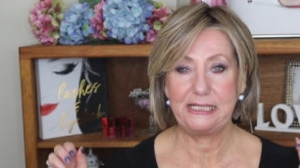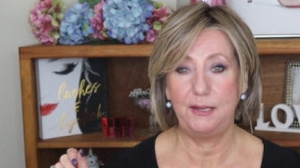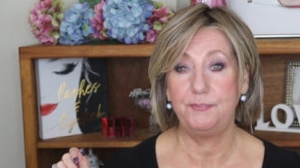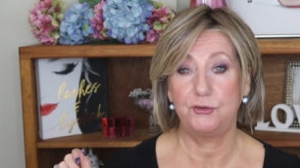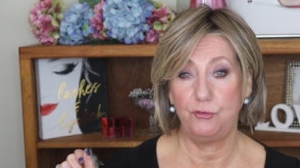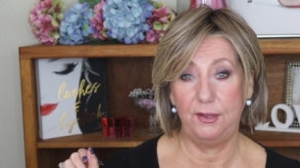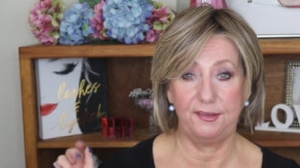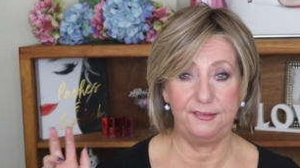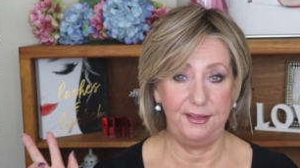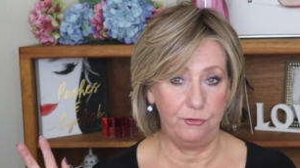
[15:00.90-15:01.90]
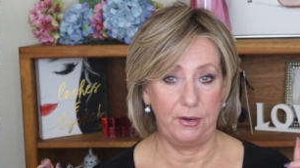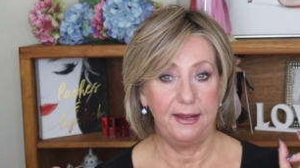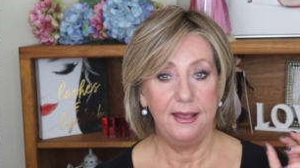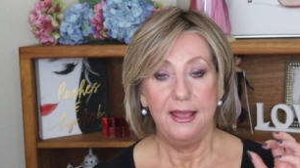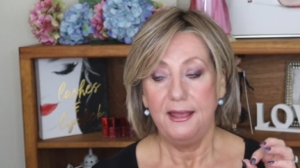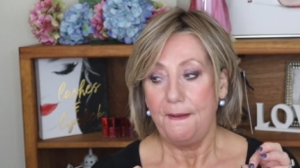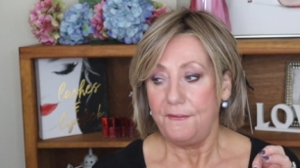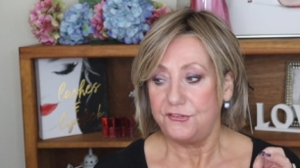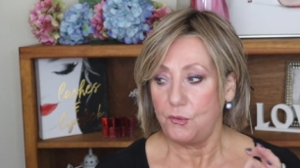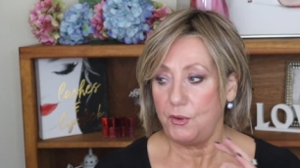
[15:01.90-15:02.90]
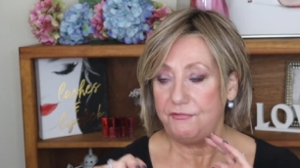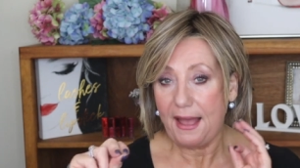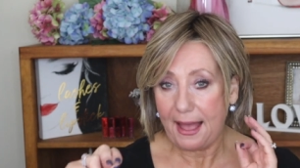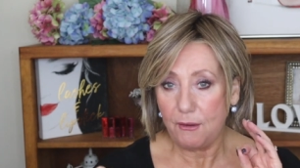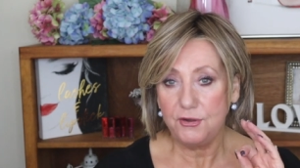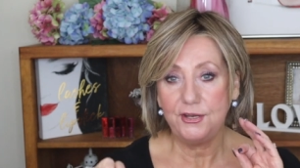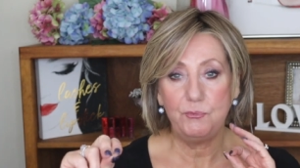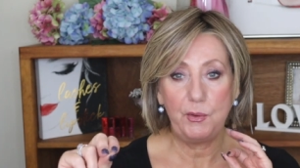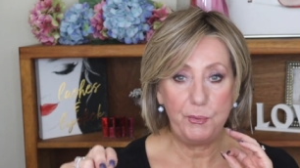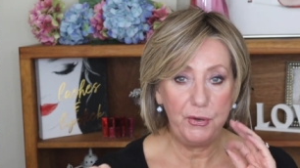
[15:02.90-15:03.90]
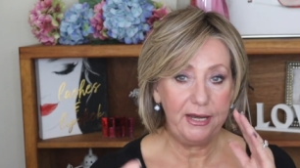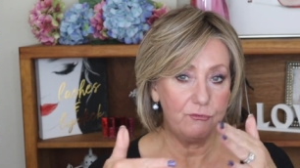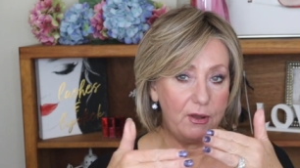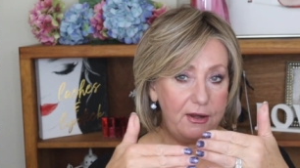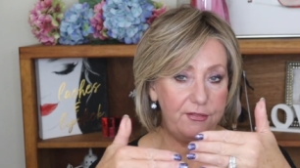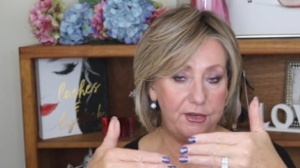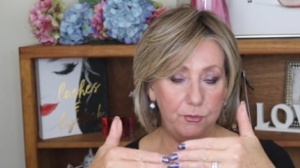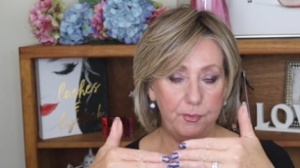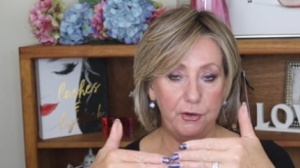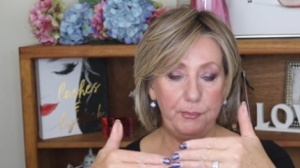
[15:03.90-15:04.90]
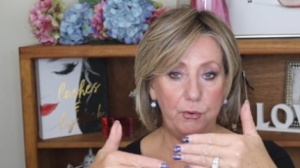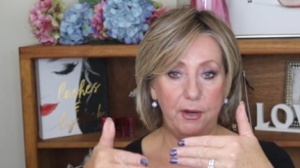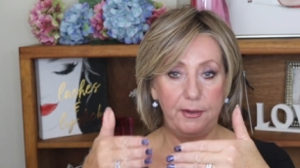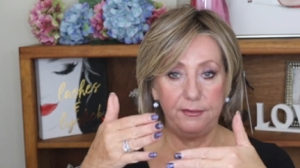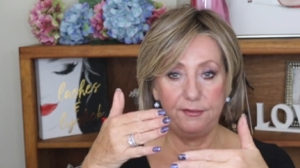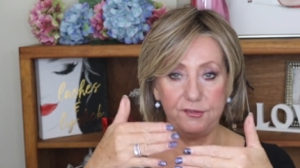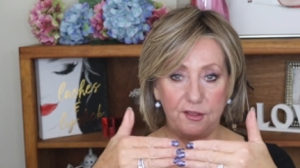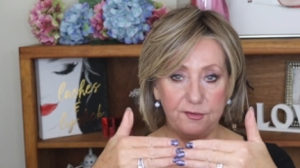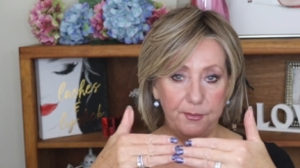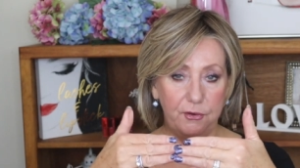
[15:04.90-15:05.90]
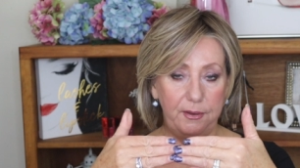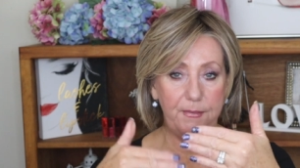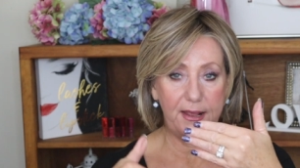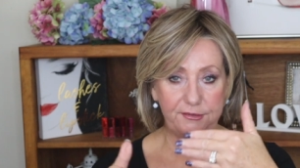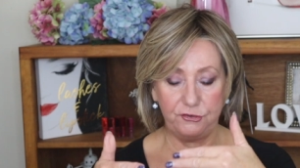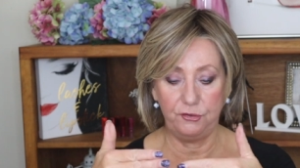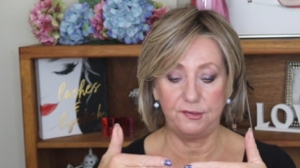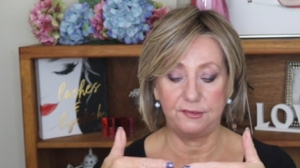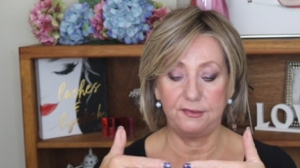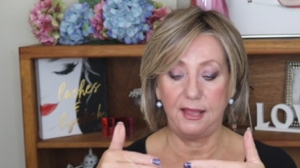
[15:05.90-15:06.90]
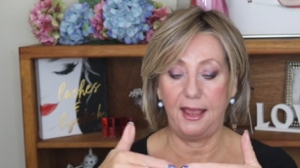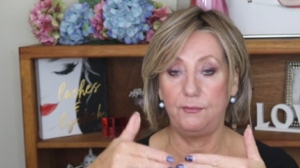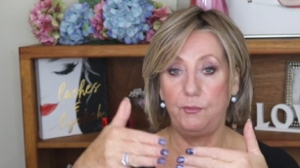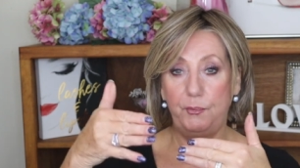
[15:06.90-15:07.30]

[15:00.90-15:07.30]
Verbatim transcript: to keep the trails a secret. So we found and we put in right on the Newburyport-Salisbury, Massachusetts line.